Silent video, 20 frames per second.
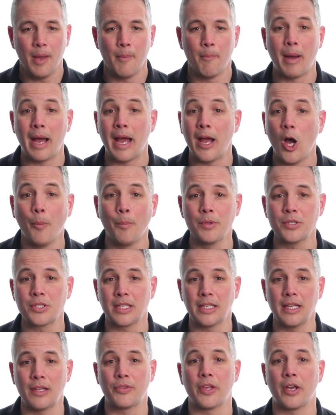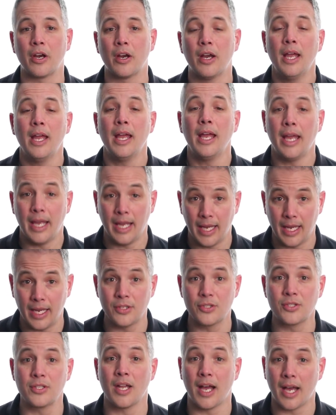My hope is to get their
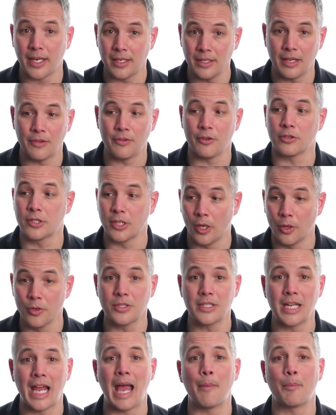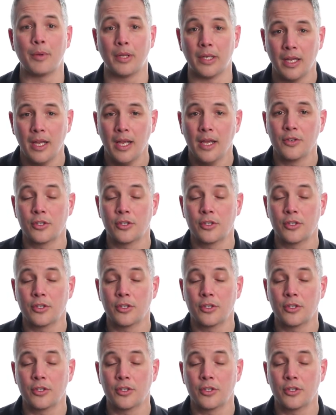heads nodding and their toes tapping